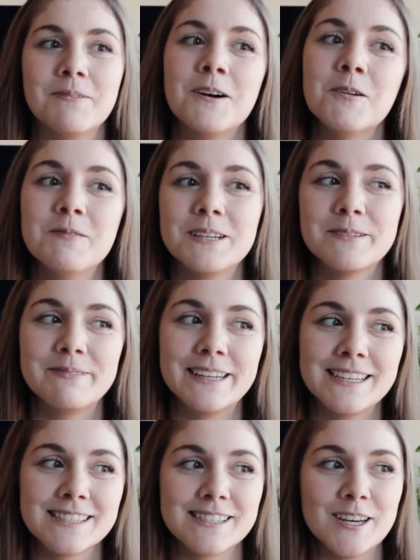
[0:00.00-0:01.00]
hoping to
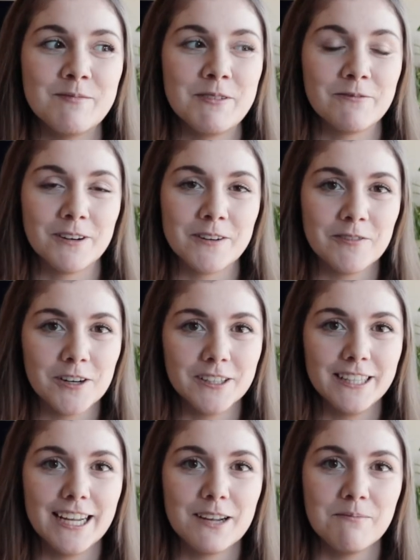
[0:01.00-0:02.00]
plant some in front of our
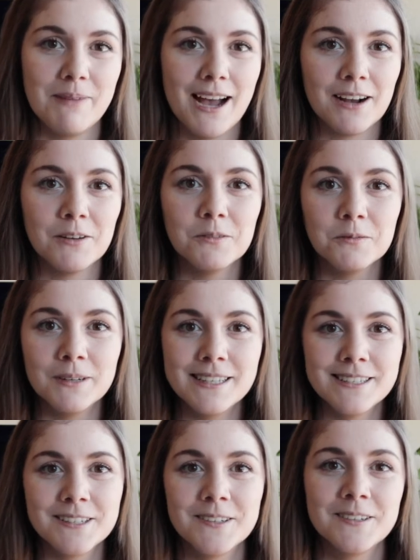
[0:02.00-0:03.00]
like back
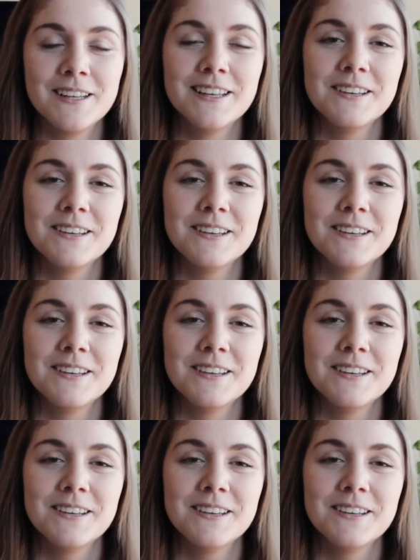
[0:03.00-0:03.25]
window